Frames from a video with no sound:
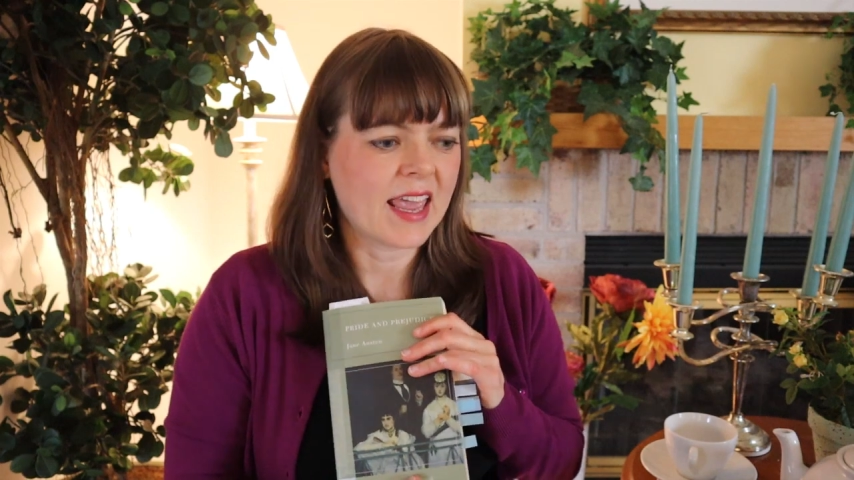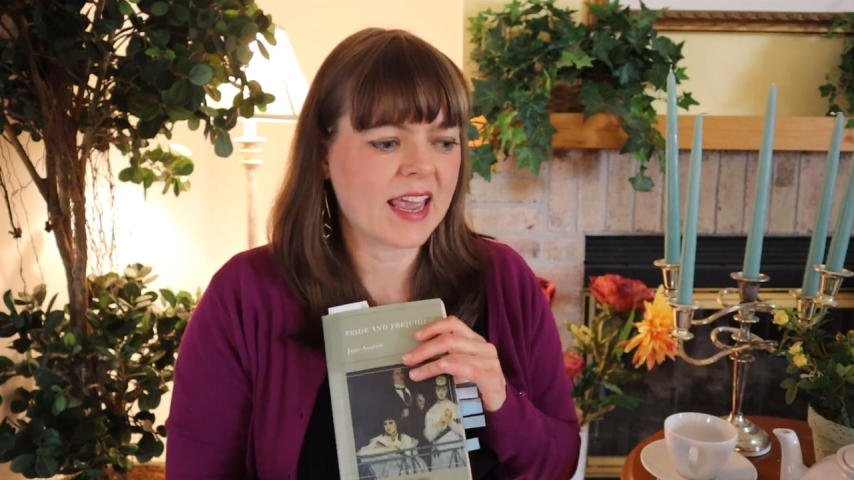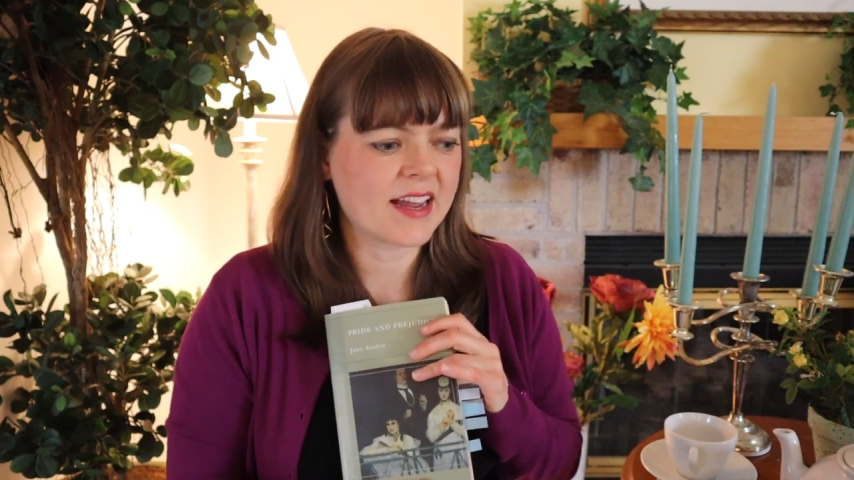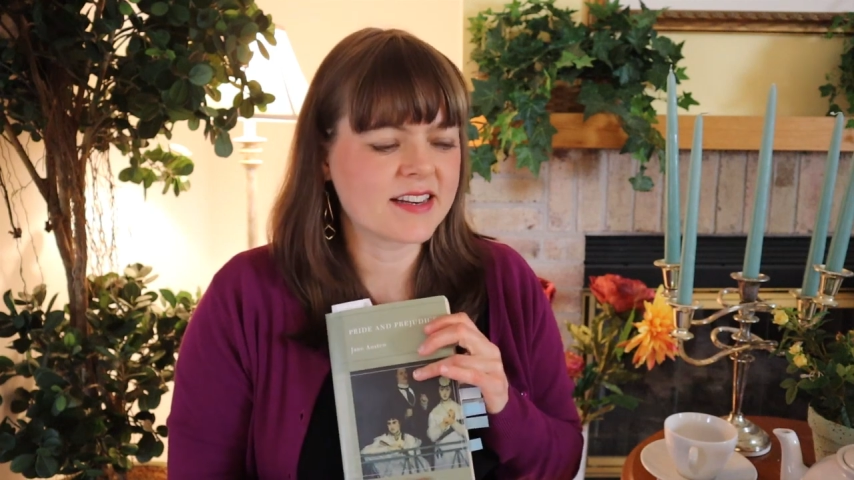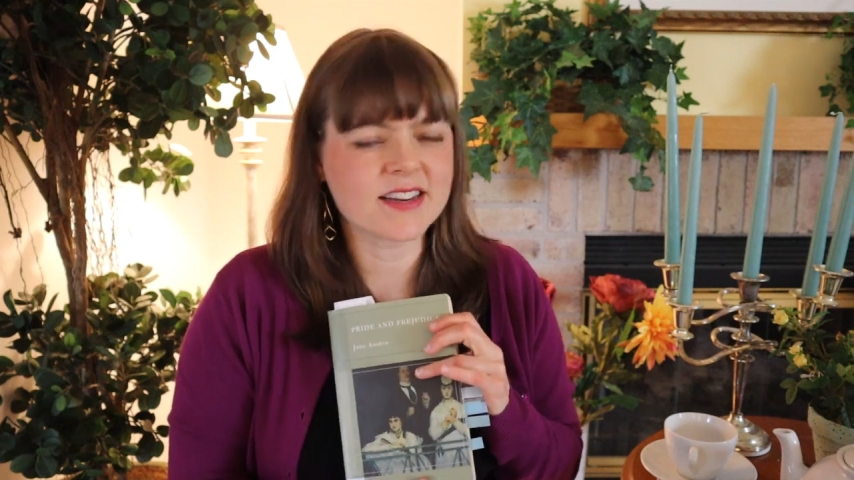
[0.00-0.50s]

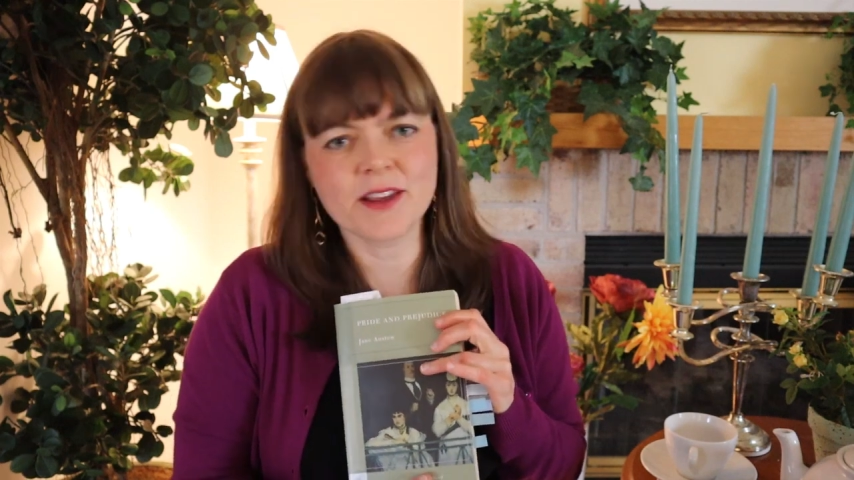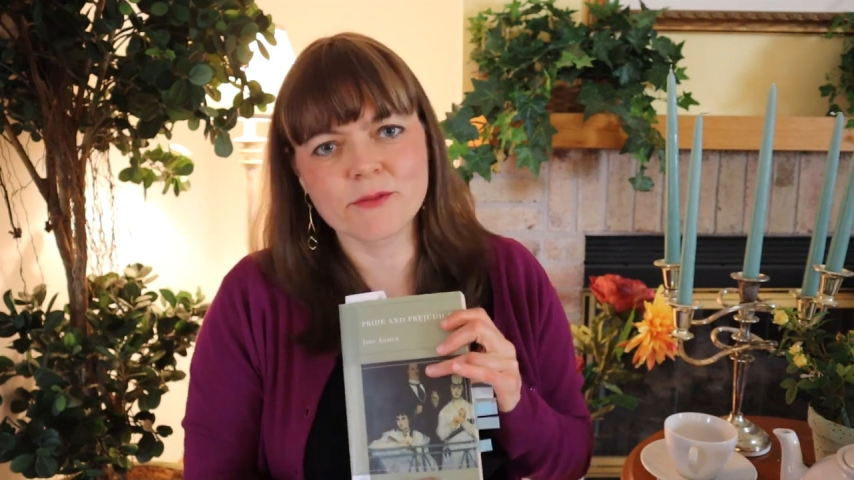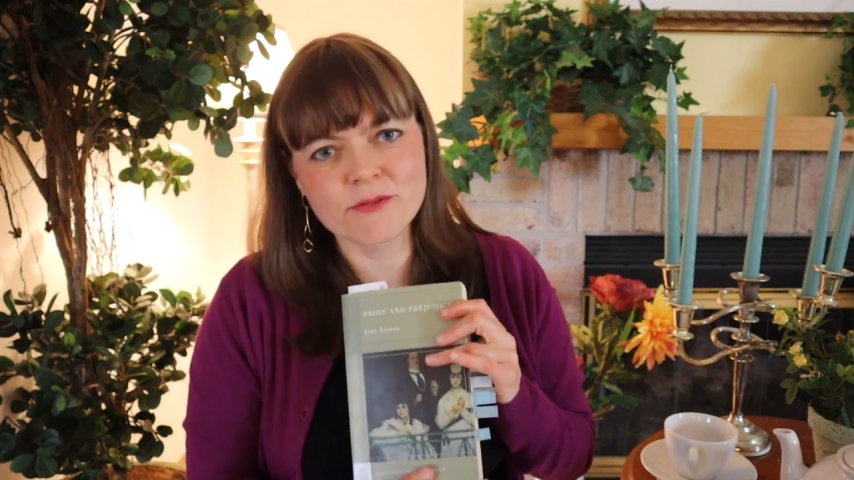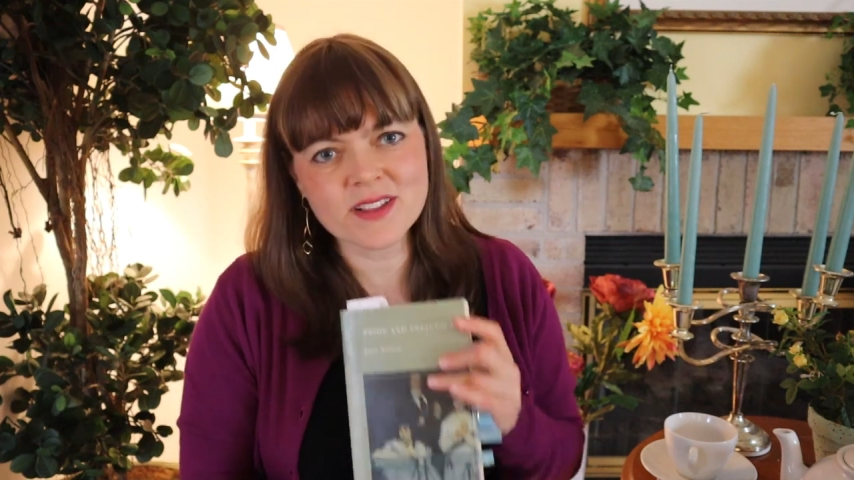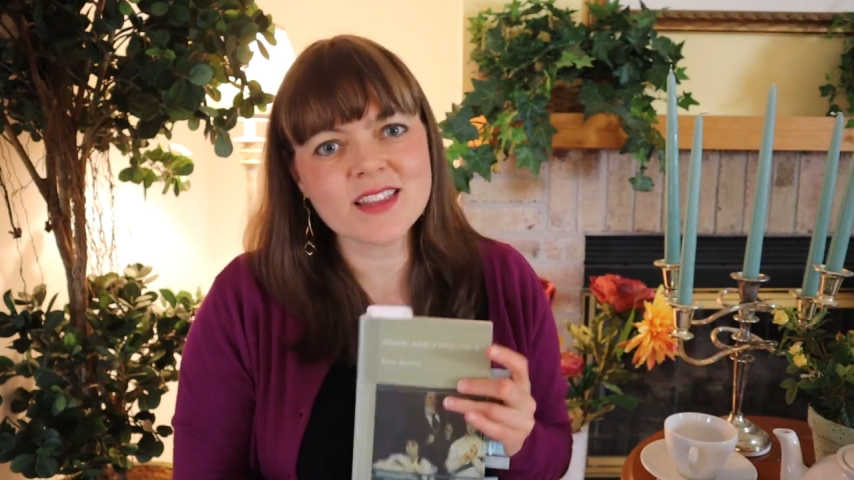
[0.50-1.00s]
and it
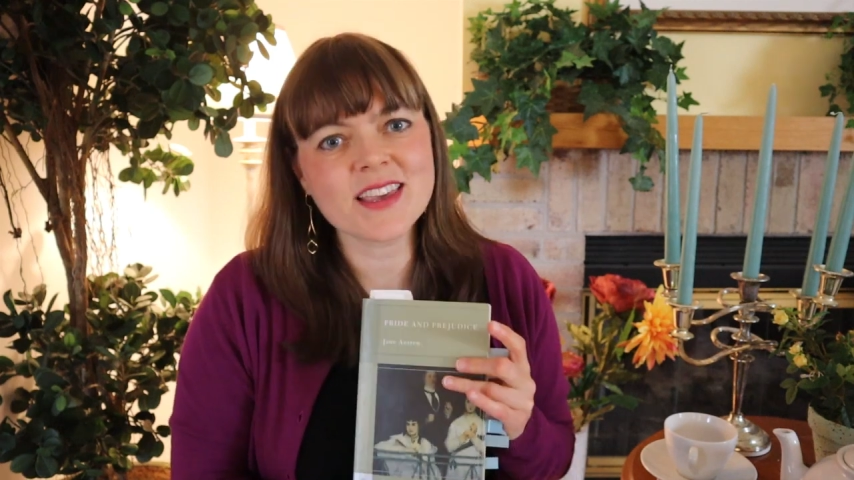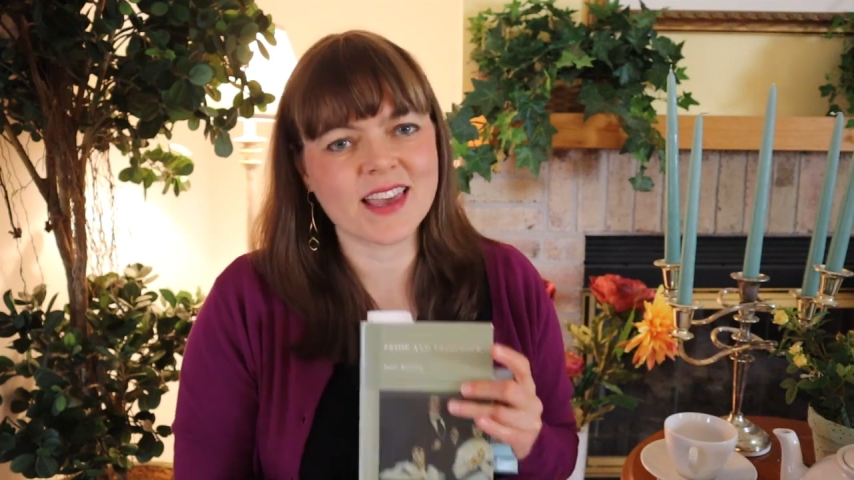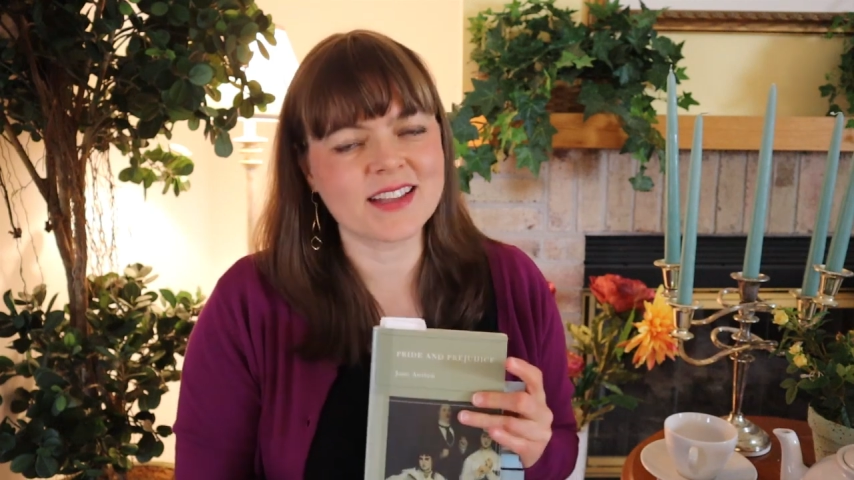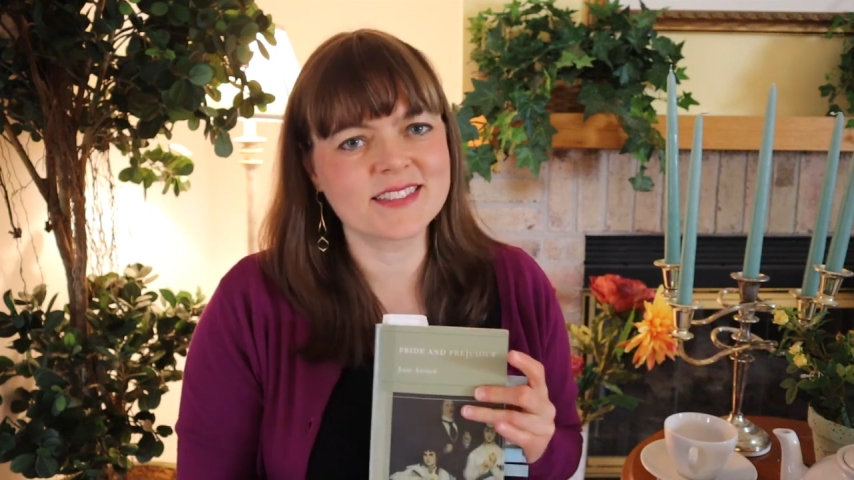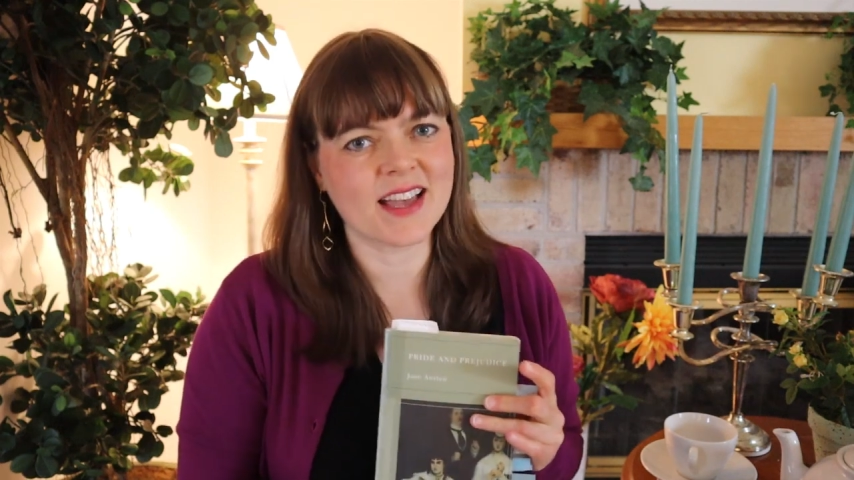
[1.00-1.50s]
really
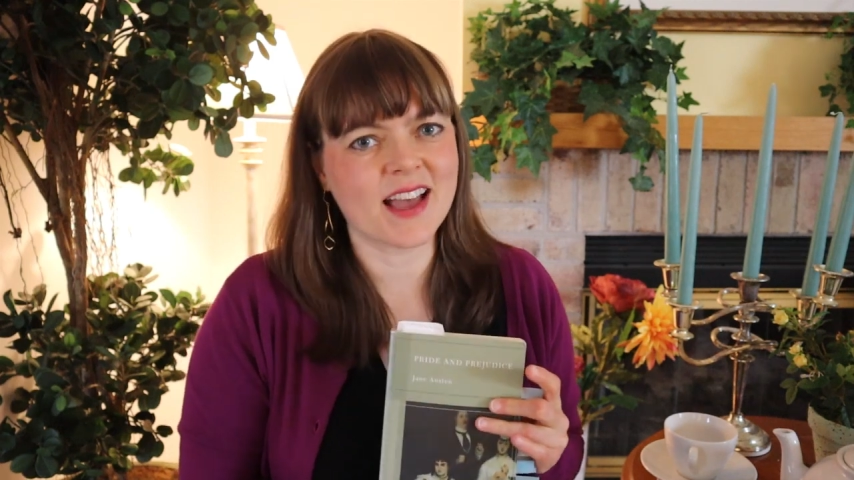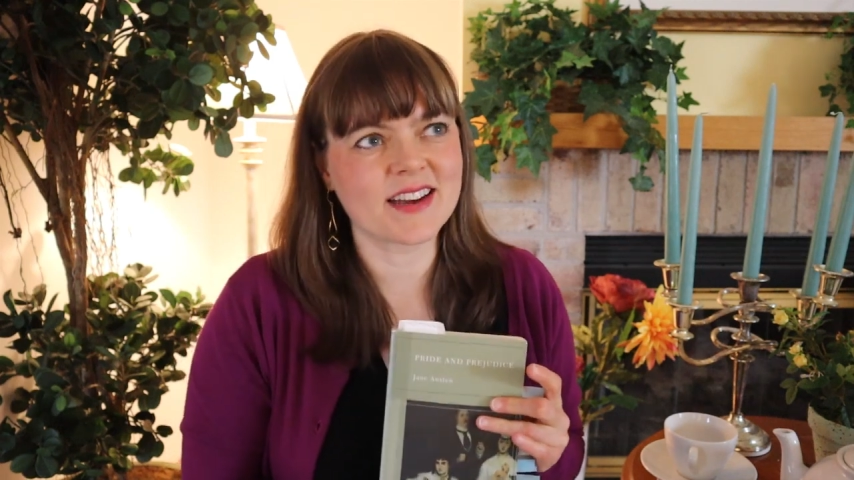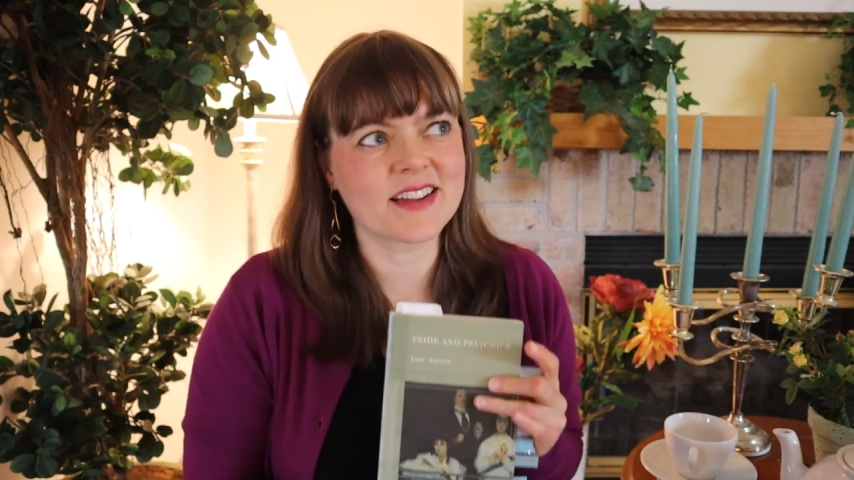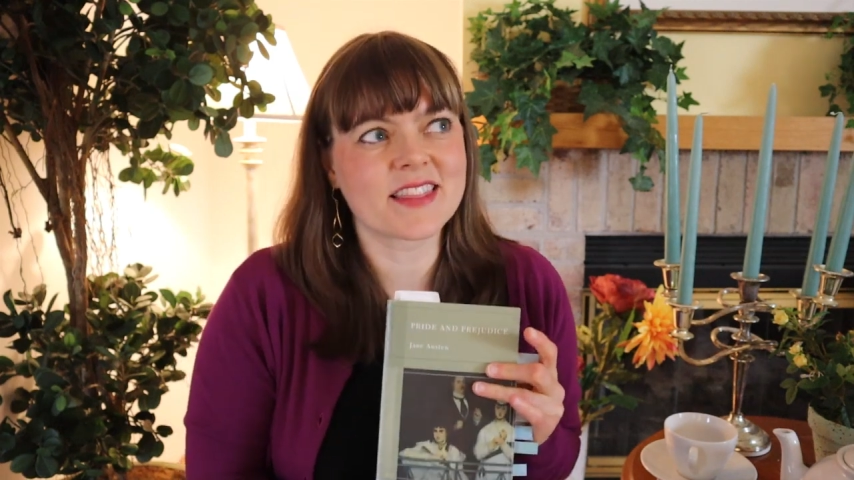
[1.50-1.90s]
gets at